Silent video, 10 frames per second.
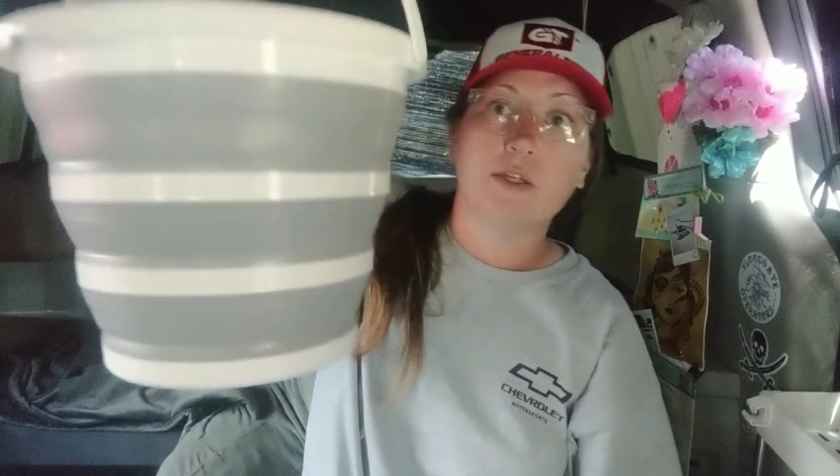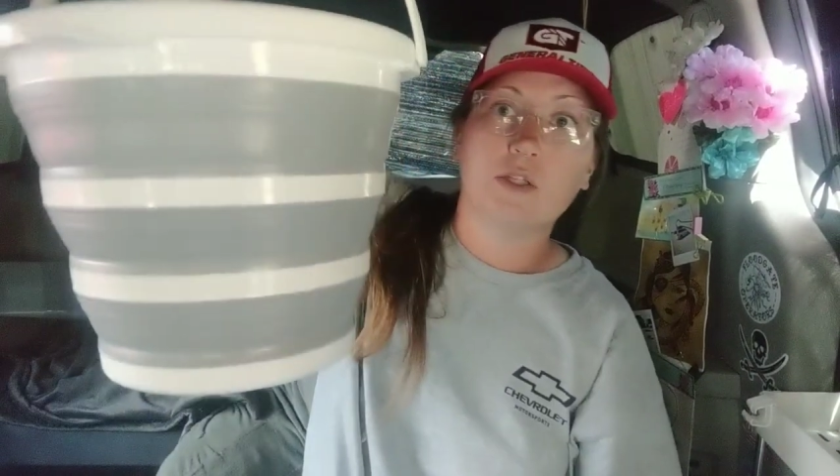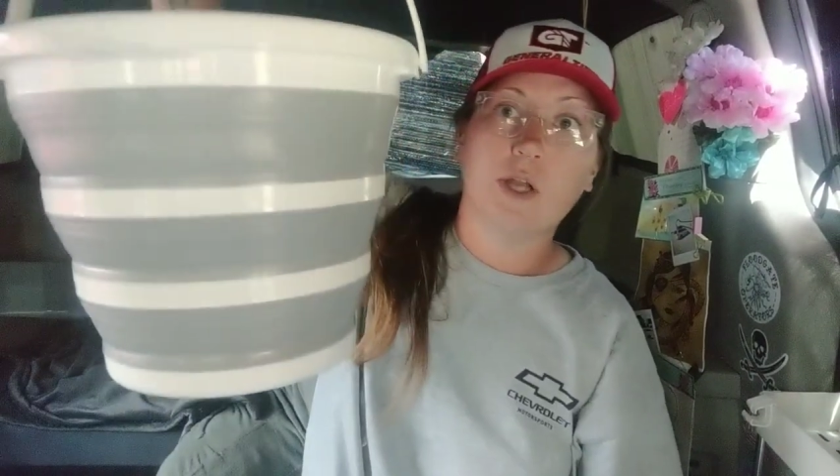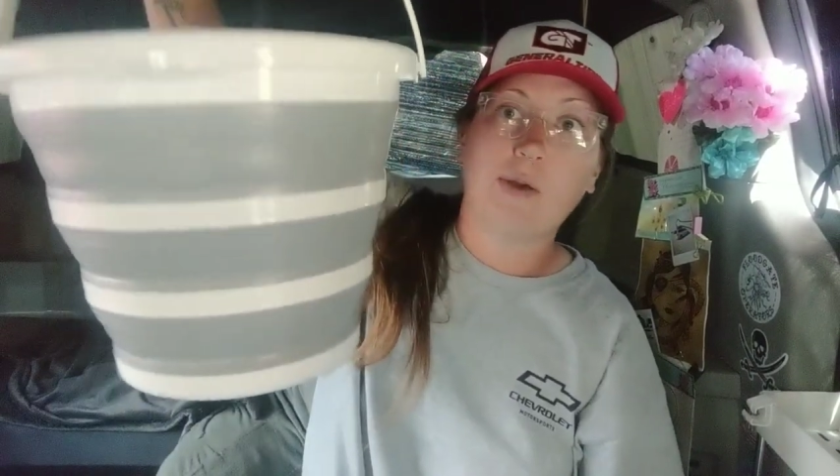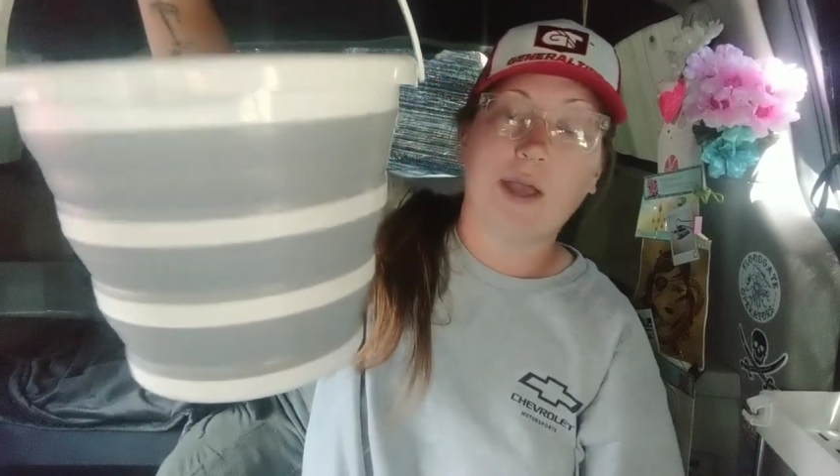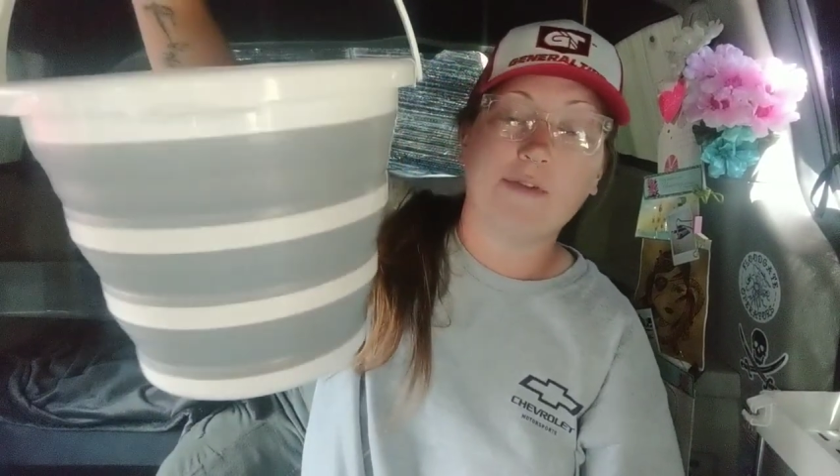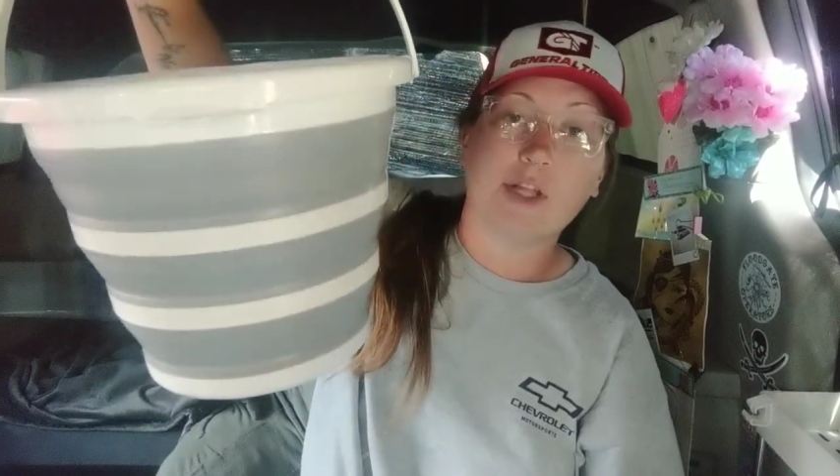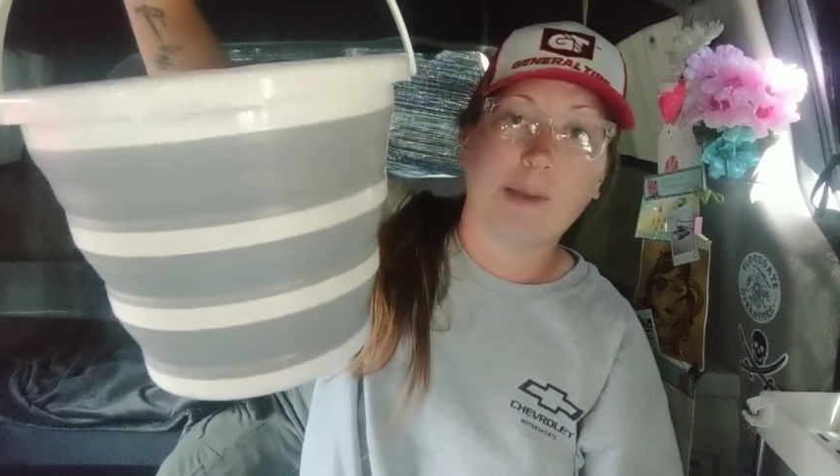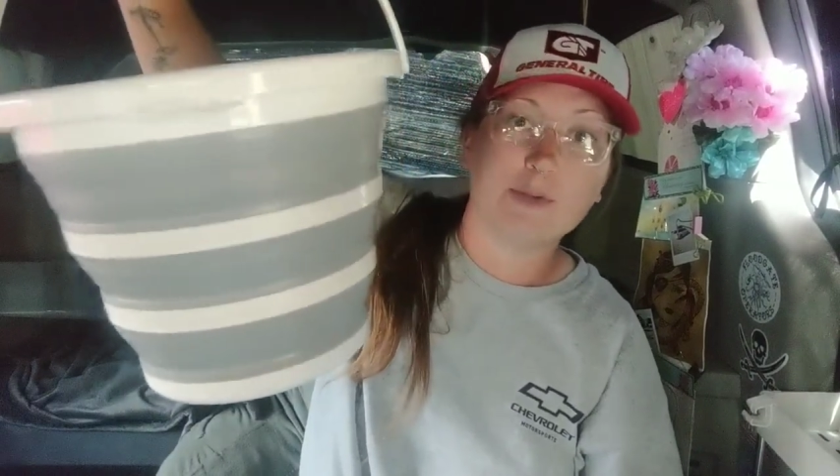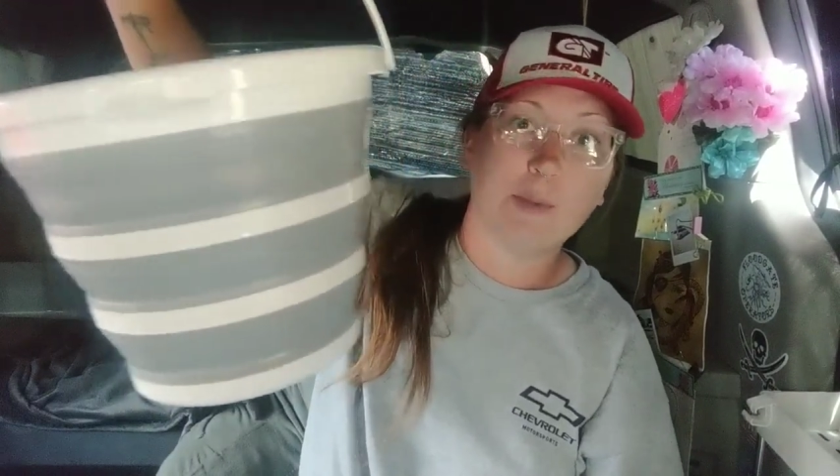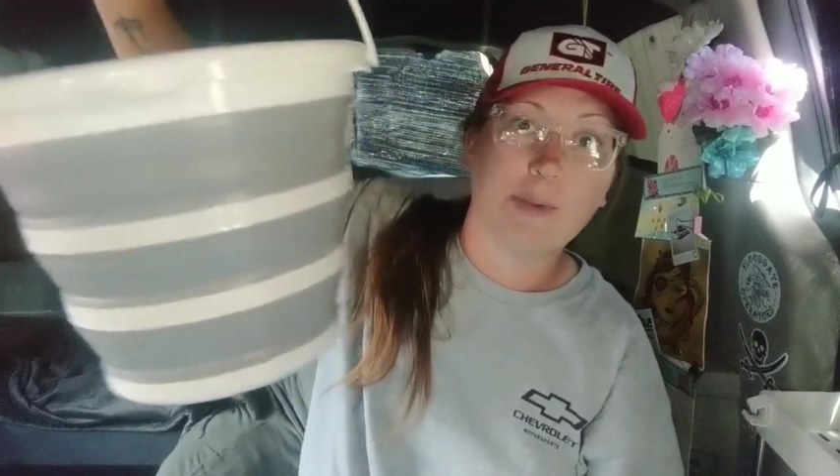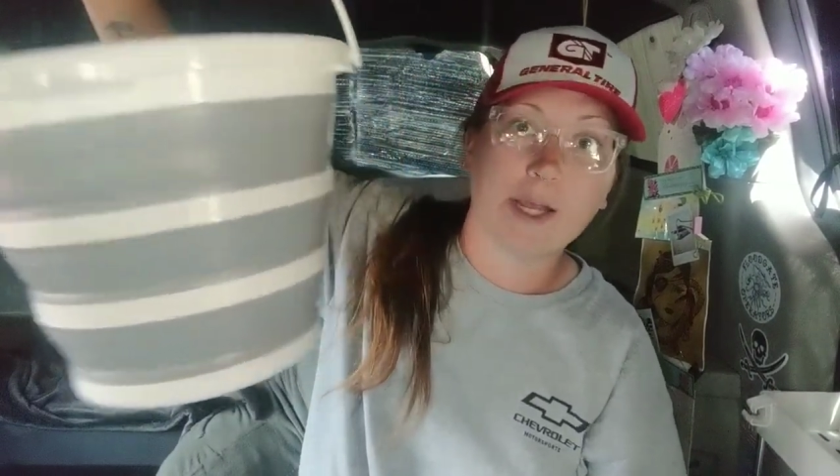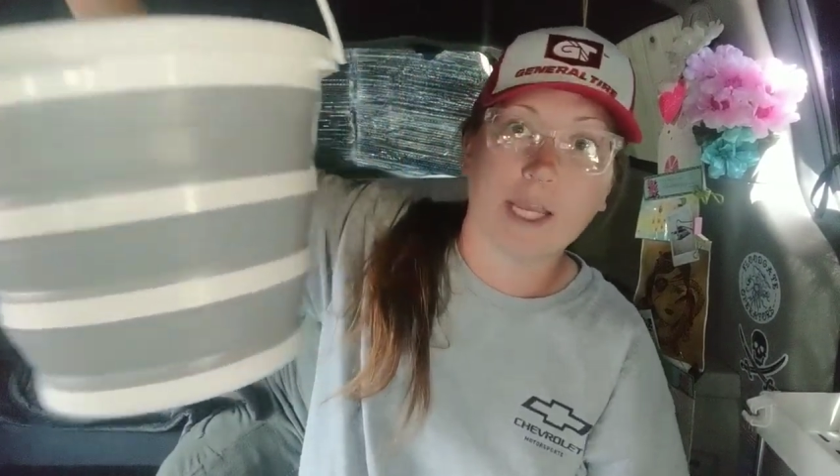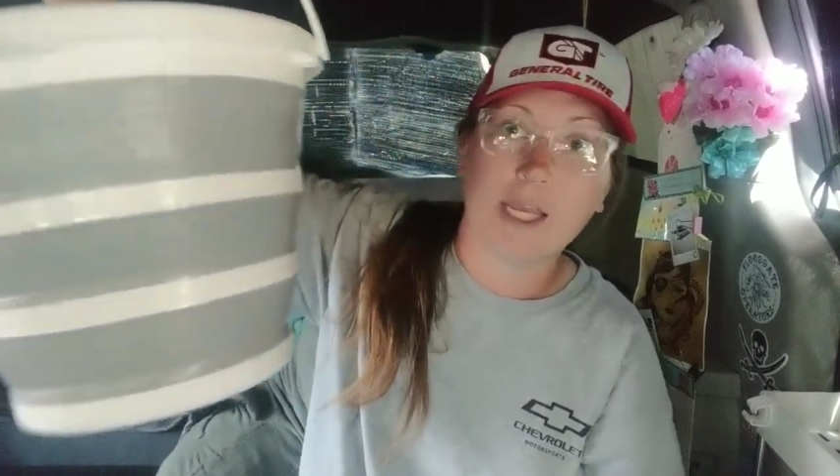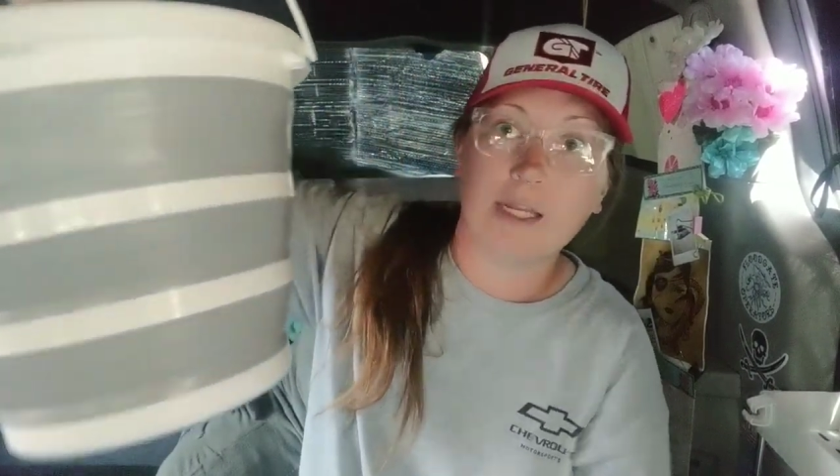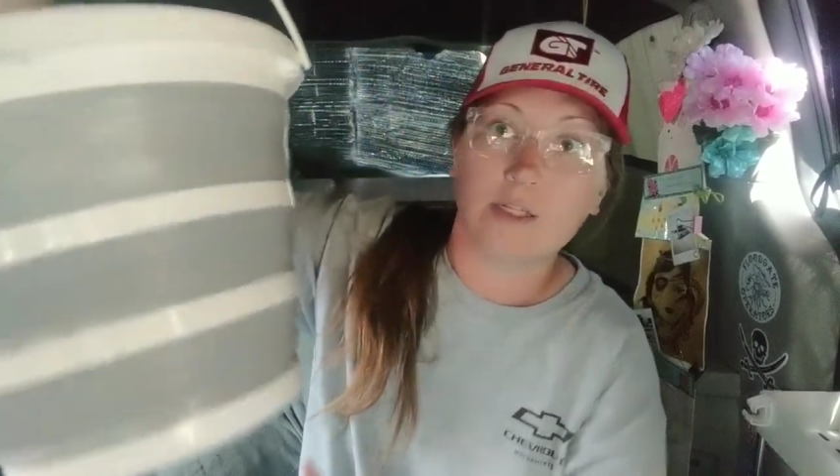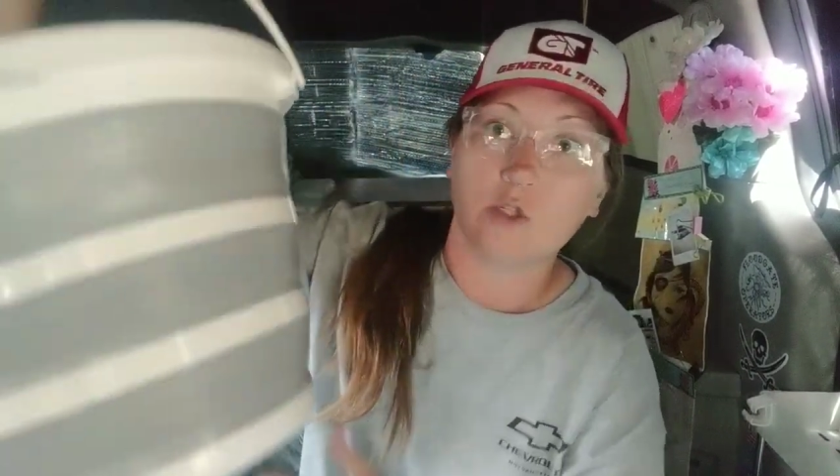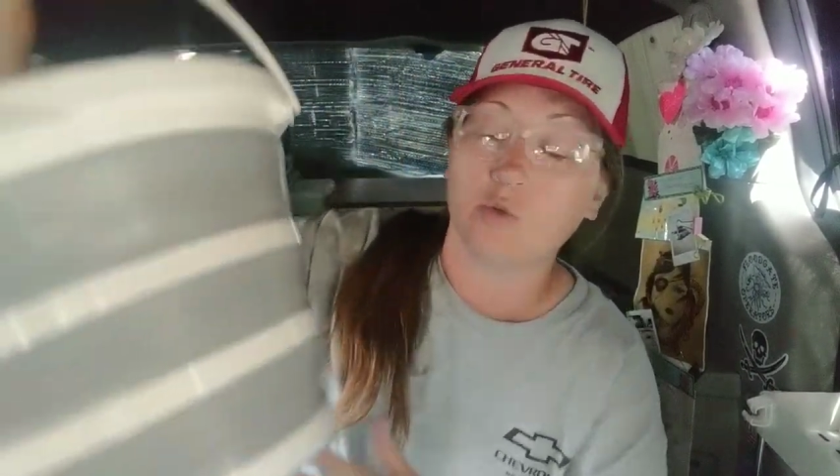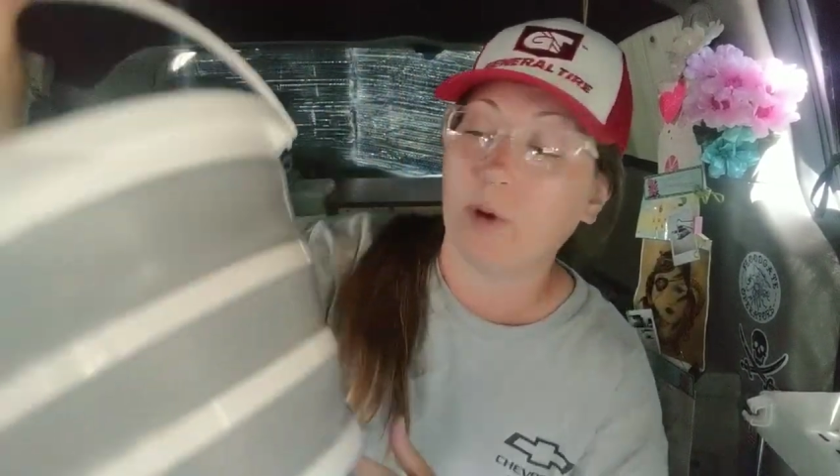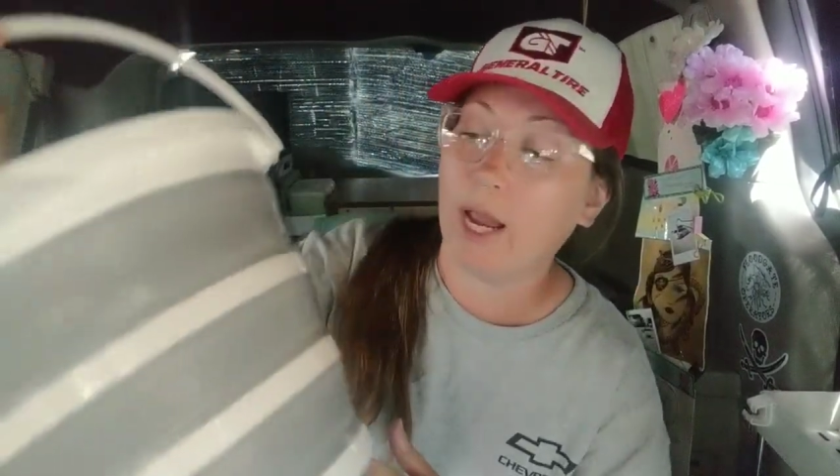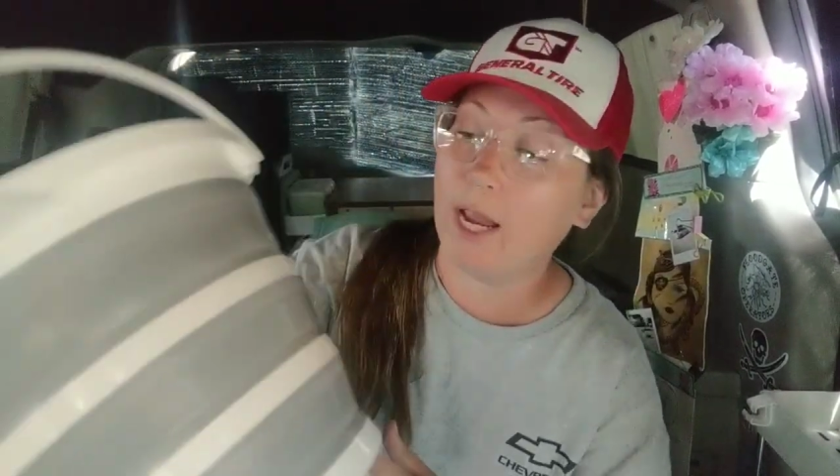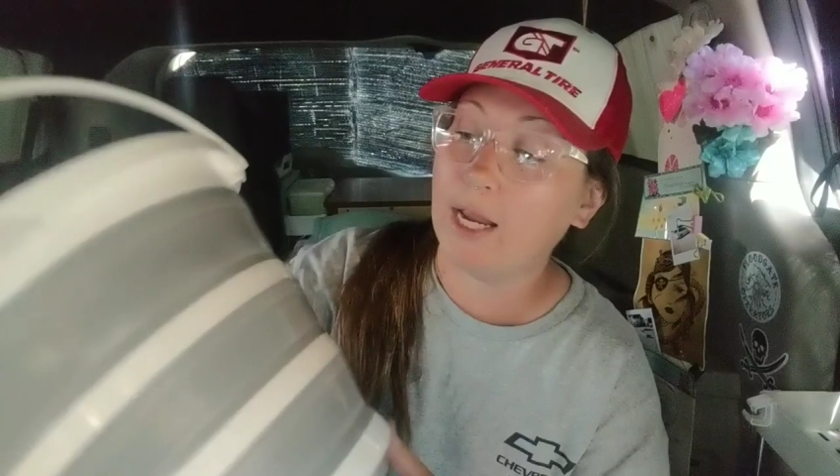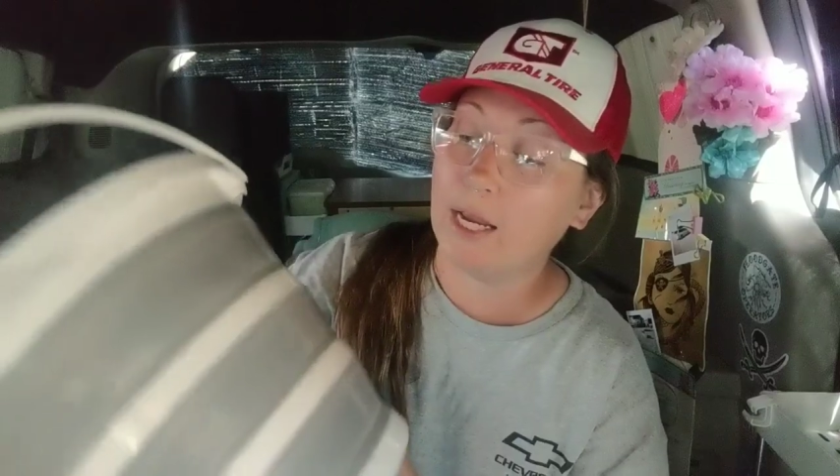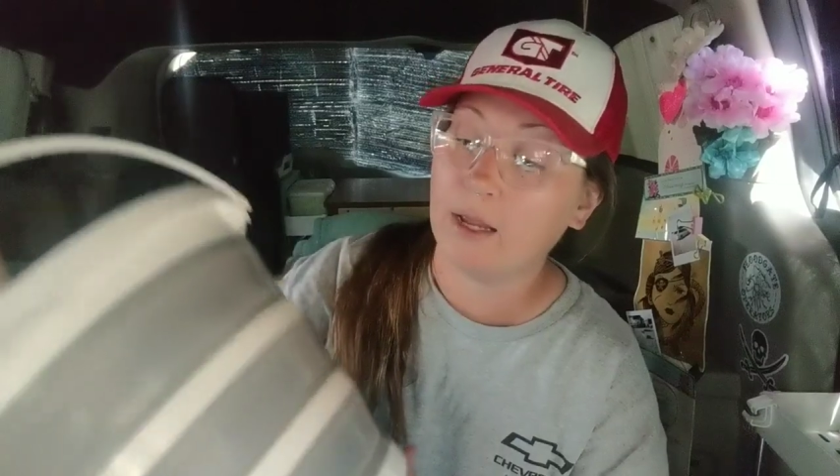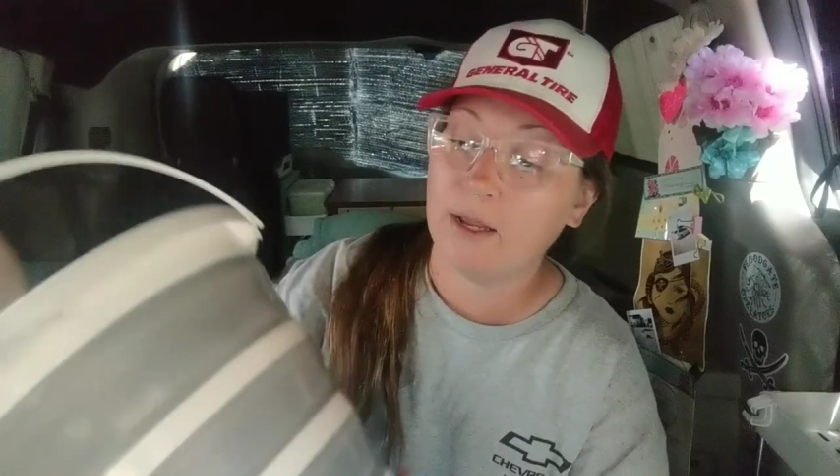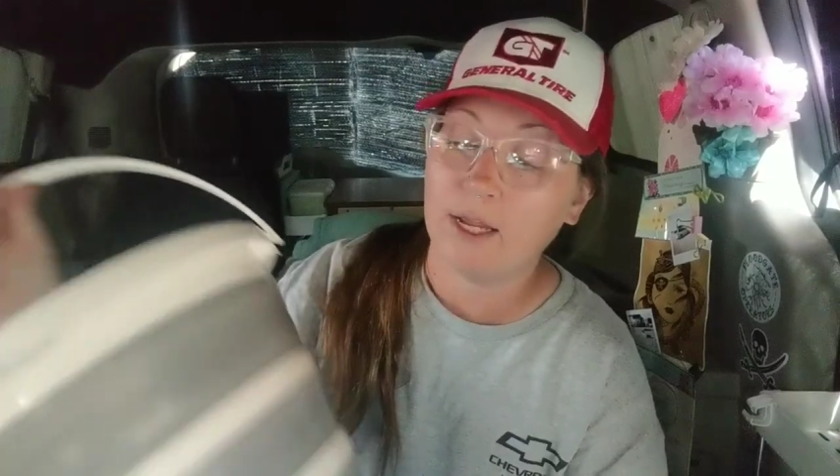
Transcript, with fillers: So now I have a collapsible bucket. It's gray.